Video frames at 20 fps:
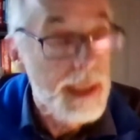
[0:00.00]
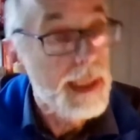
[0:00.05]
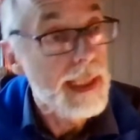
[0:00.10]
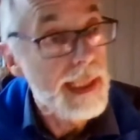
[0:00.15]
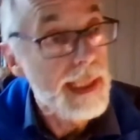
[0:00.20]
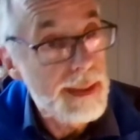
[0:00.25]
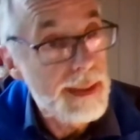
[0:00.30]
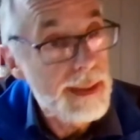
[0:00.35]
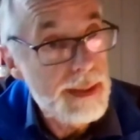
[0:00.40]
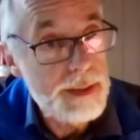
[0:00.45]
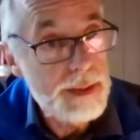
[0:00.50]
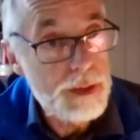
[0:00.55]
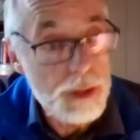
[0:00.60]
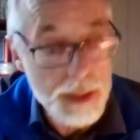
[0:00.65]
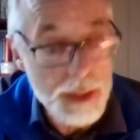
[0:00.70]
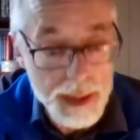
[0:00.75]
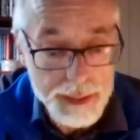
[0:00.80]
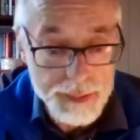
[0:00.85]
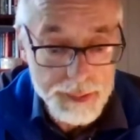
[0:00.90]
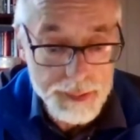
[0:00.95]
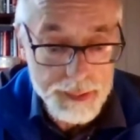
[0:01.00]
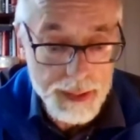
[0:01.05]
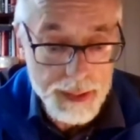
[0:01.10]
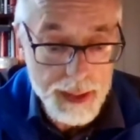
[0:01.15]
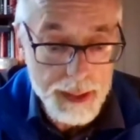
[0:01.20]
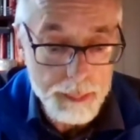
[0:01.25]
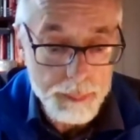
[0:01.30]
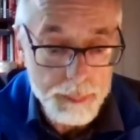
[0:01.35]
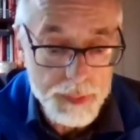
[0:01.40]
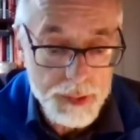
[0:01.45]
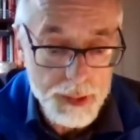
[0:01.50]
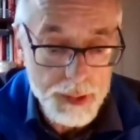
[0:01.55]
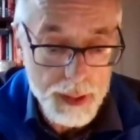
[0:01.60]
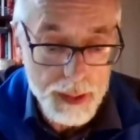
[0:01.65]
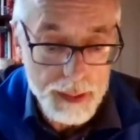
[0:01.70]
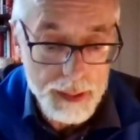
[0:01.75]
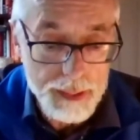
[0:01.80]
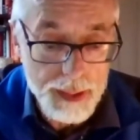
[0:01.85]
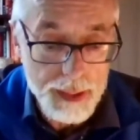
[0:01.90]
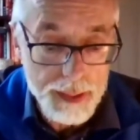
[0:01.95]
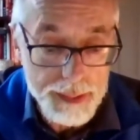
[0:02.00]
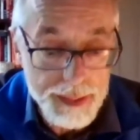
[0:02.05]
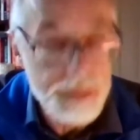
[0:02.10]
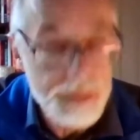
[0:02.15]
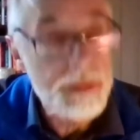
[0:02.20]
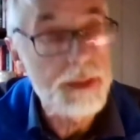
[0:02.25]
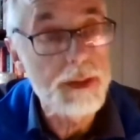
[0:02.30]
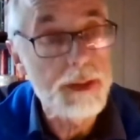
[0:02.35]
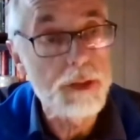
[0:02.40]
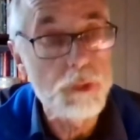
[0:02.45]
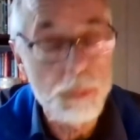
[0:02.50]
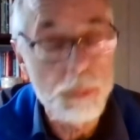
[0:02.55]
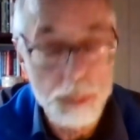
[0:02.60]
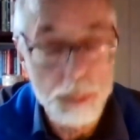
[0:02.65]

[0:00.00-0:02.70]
English Landscapes and Identities